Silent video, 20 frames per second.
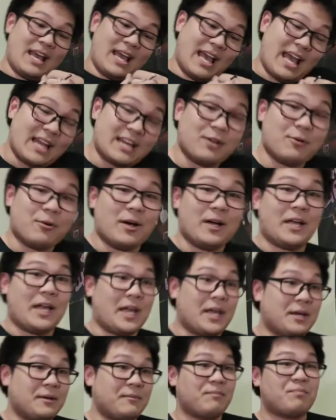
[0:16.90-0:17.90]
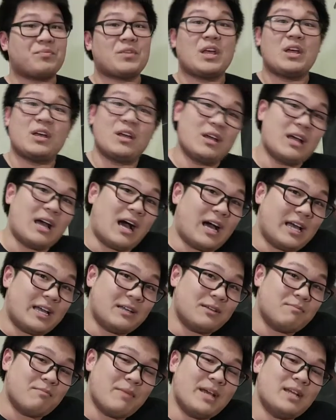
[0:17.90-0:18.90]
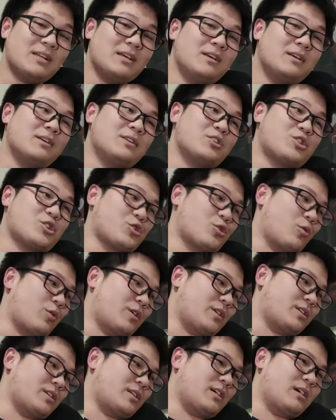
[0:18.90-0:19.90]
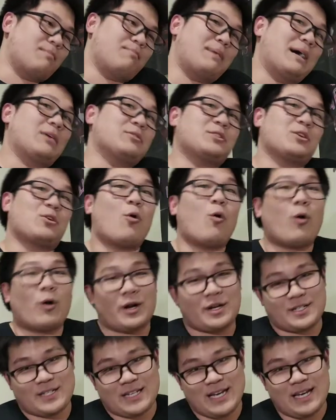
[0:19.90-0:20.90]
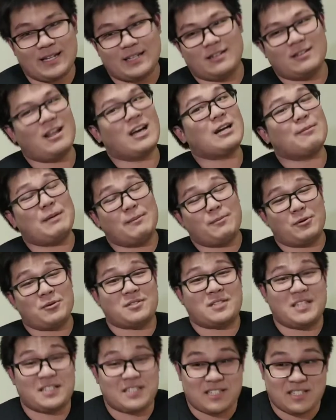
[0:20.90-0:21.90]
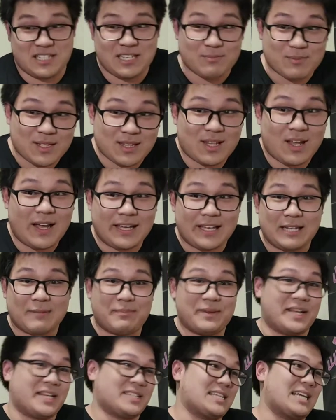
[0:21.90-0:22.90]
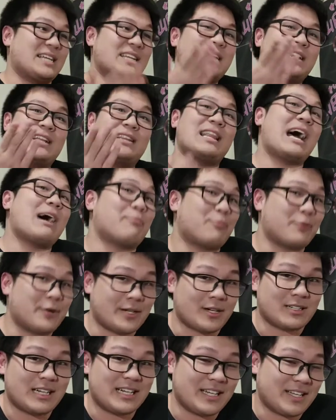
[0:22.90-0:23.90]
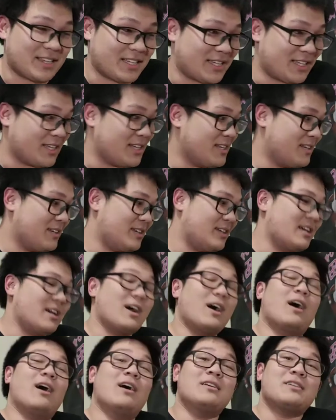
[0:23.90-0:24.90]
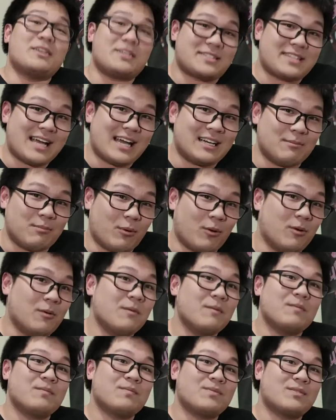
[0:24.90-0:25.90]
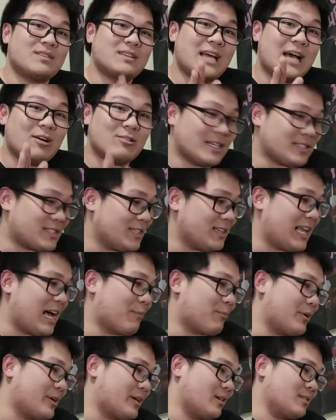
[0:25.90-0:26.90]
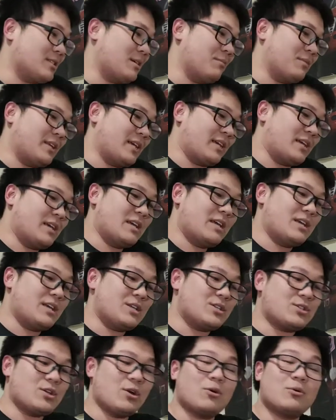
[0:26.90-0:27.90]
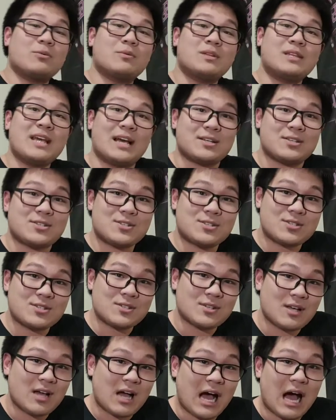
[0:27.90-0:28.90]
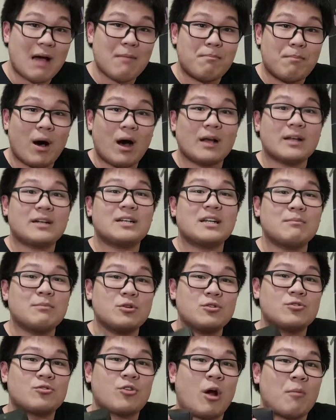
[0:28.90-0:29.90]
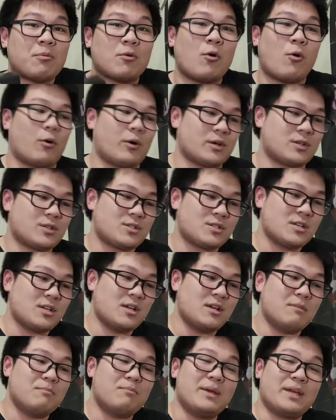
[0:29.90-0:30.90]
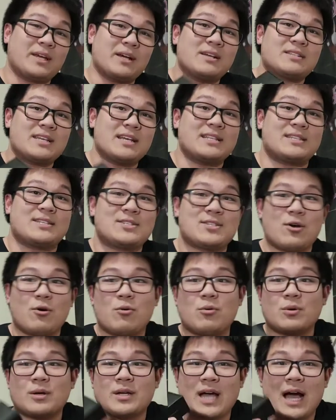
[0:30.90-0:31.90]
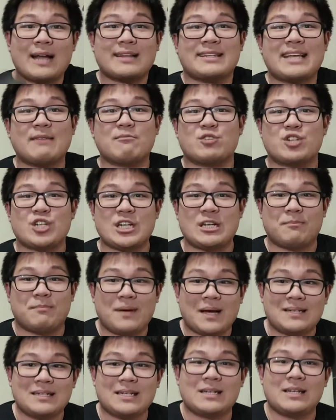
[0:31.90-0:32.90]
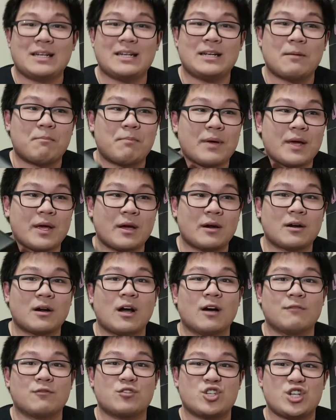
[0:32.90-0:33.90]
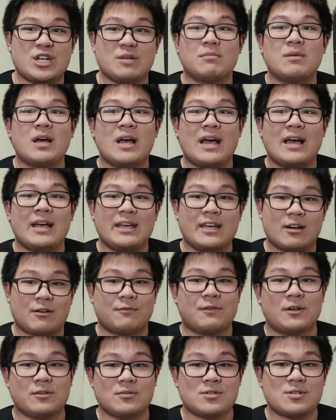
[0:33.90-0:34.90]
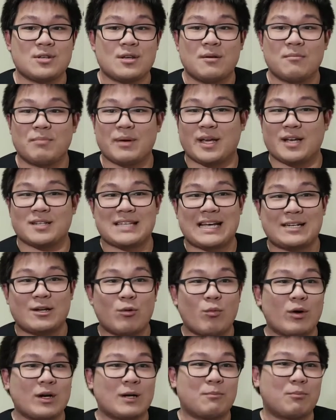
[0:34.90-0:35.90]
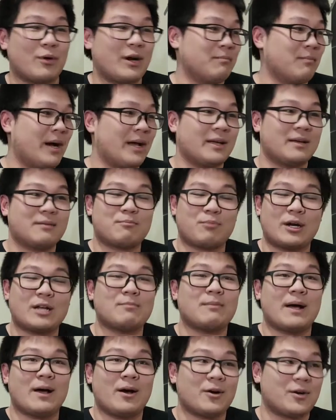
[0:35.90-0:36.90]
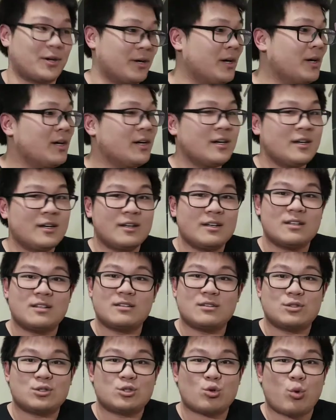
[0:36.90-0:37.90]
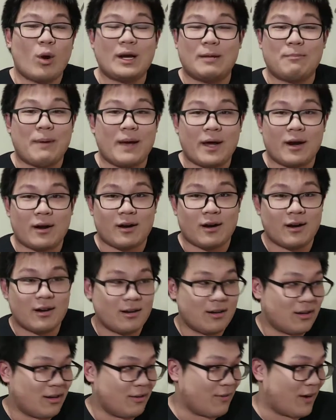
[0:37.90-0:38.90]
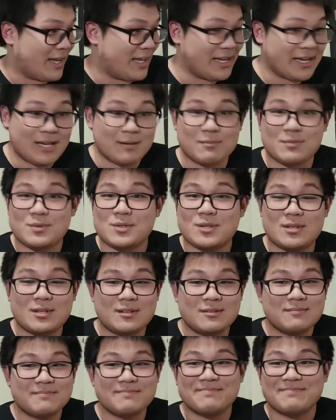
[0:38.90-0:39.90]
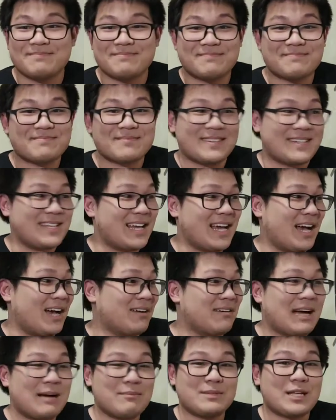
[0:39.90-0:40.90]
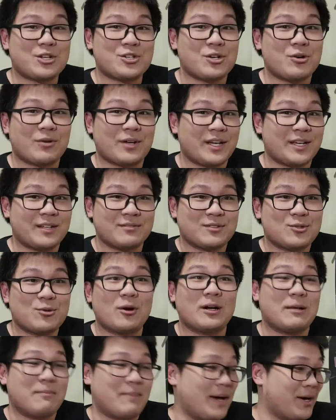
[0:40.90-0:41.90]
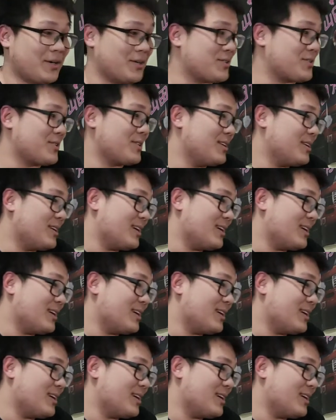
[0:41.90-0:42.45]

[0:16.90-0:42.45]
Anyway, I made a short about the quarks, and a lot of people doesn't seem to like it because I didn't elaborate on anything. Understandable. Now let's elaborate on something. So yes, I bought the Moondrop Quarks because it's so goddamn cheap, and I need a pair of gym earphones because I don't want to break my other 20 pair of IEMs. Yeah, I'm not joking. 20 pairs.